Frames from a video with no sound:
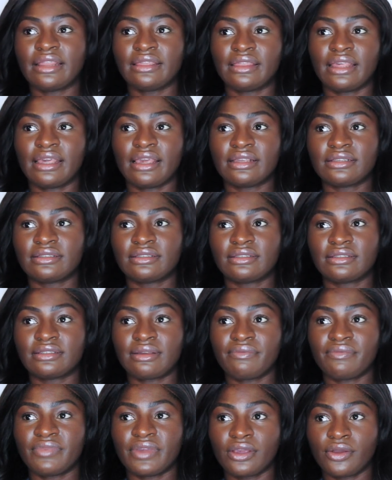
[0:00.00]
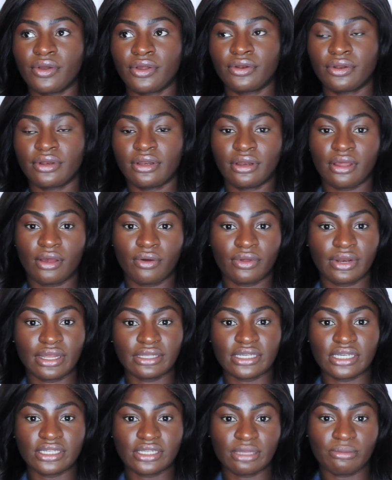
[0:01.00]
there's something going on in our
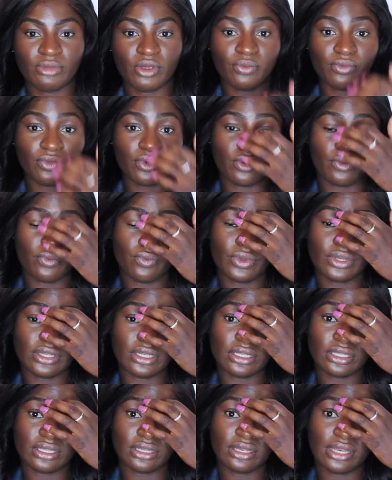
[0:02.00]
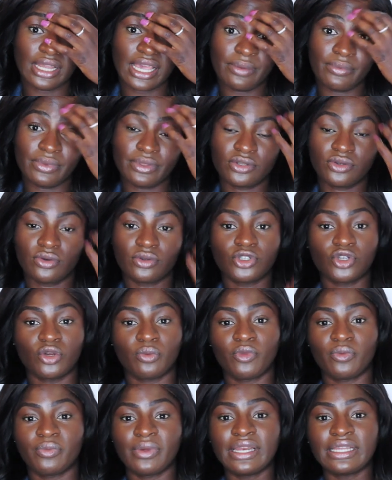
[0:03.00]
organization at the moment which is in line with social
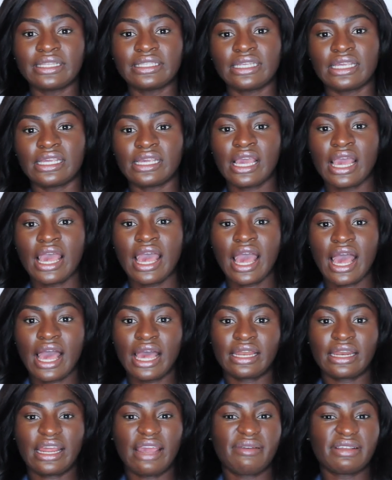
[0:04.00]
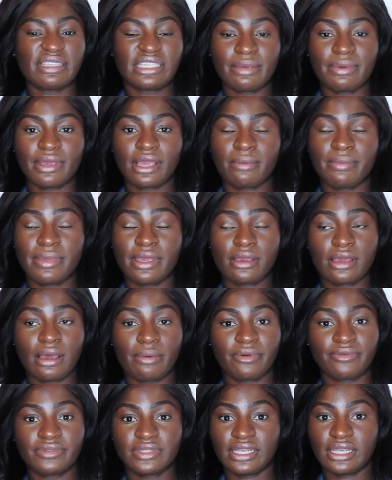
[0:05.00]
mobility, and I went to make a
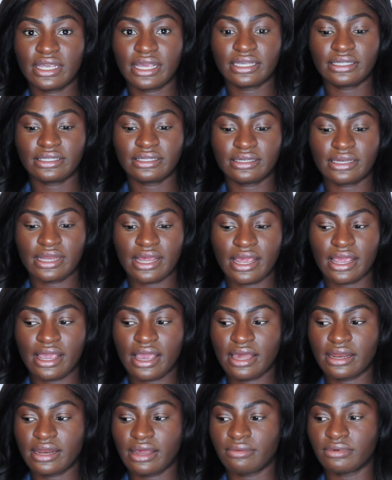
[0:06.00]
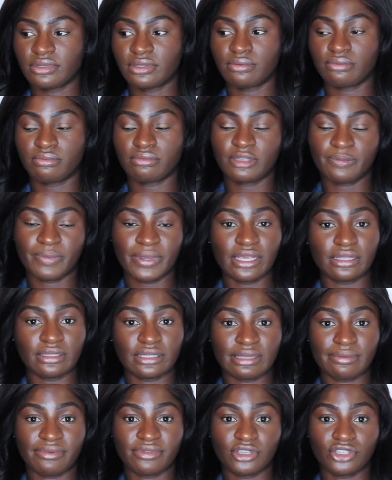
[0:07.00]
cup of tea yesterday, and I was speaking to
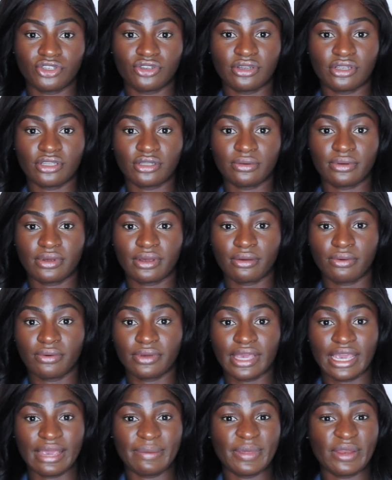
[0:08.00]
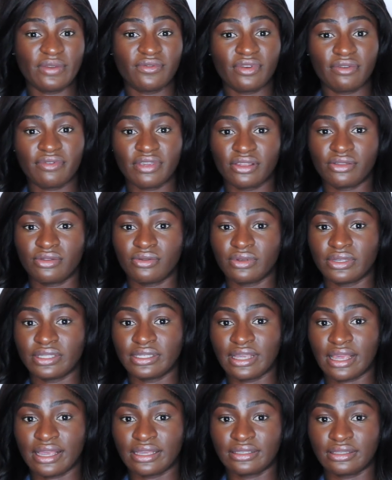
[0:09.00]
some of the students who came in, very
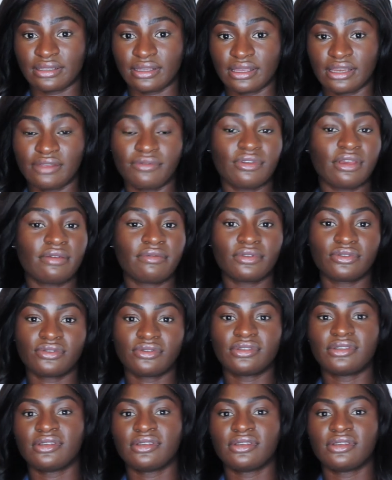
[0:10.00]
enthusiastic. And if you ever do